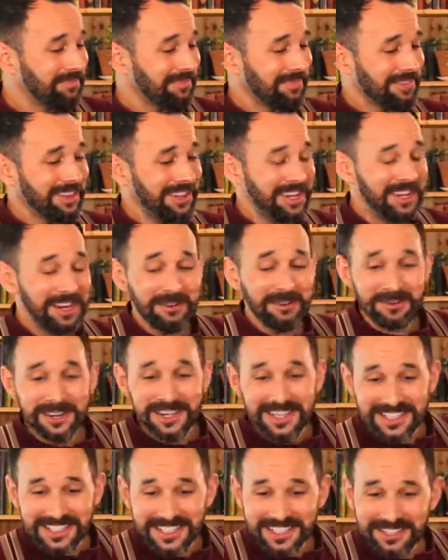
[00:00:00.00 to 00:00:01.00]
here
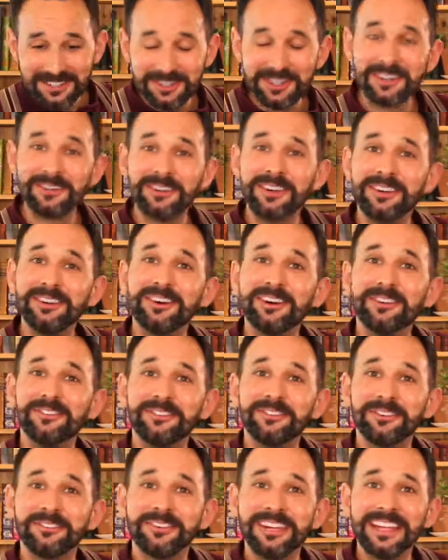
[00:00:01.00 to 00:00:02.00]
is your quote of
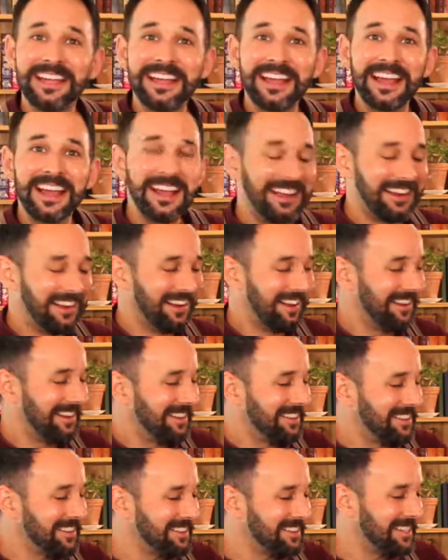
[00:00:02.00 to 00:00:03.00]
the week, gang,
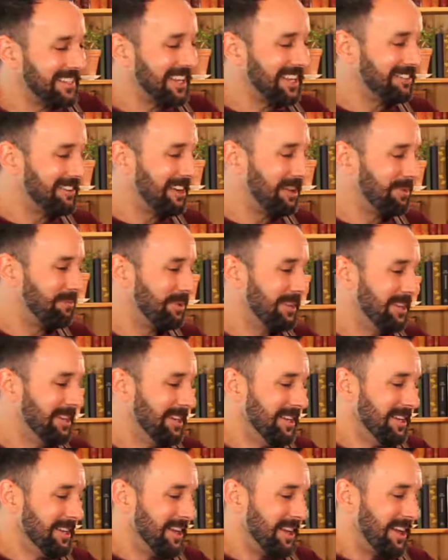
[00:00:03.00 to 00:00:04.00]
to set you up.
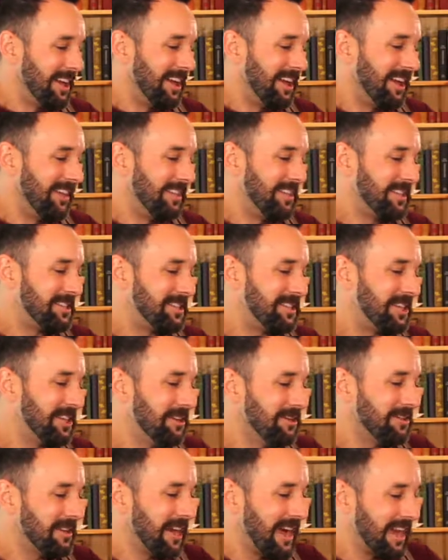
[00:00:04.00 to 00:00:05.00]
There's
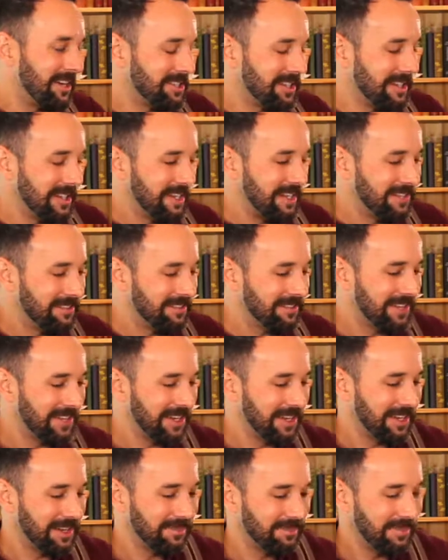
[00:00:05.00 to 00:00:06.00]
two, actually,
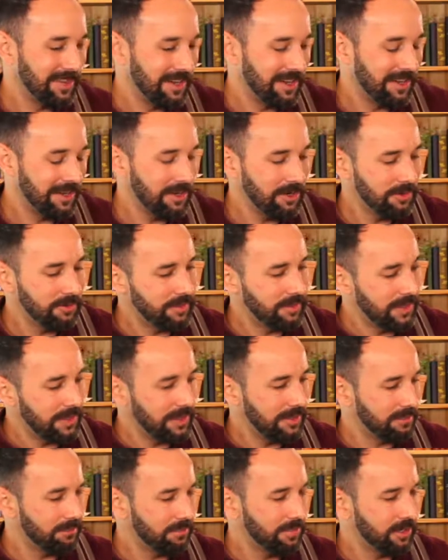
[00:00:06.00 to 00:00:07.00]
and I hope they
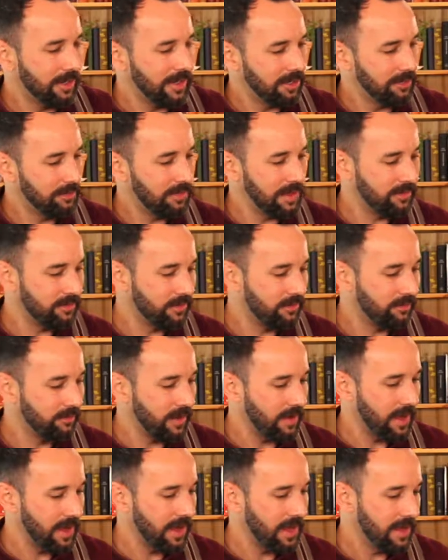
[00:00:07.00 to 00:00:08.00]
put a little bit of a
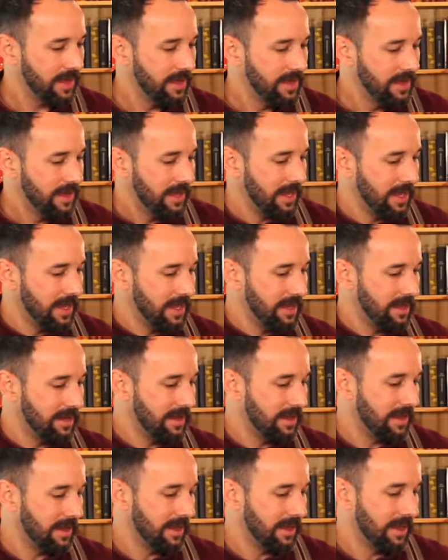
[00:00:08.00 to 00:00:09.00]
fire in
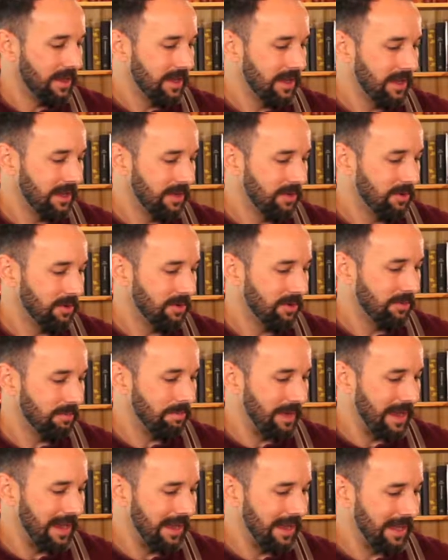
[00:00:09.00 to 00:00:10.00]
your
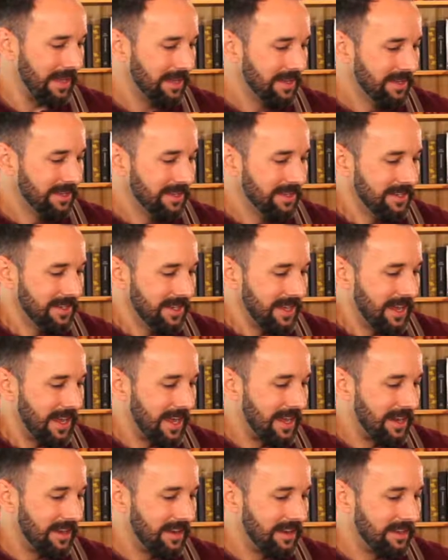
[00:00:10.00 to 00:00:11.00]
belly.
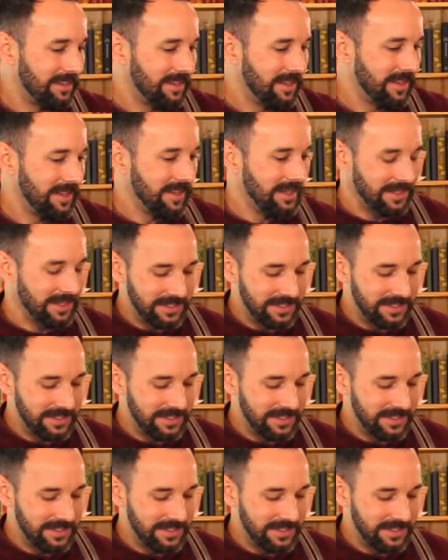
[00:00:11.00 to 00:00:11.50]
And it is